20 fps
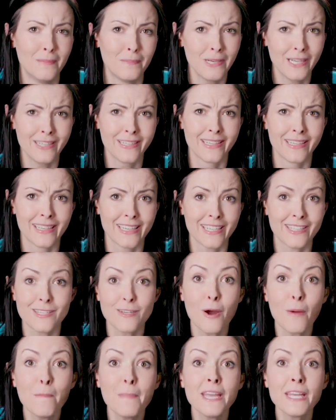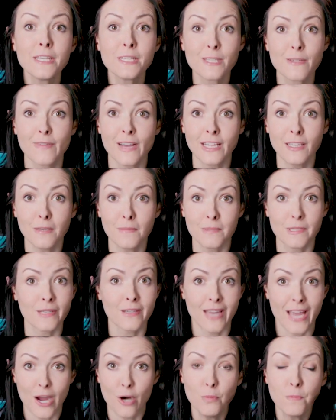But it's not being developed
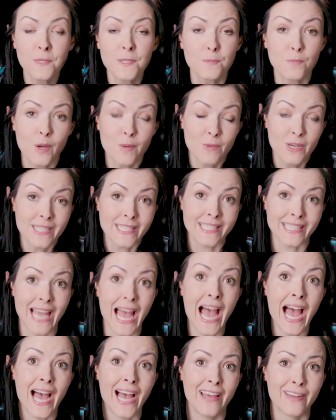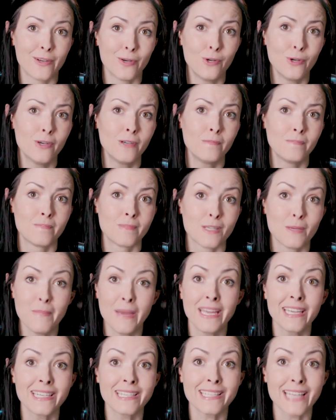to help us when we're sad or to
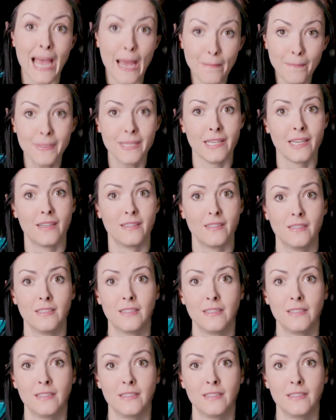make us happier.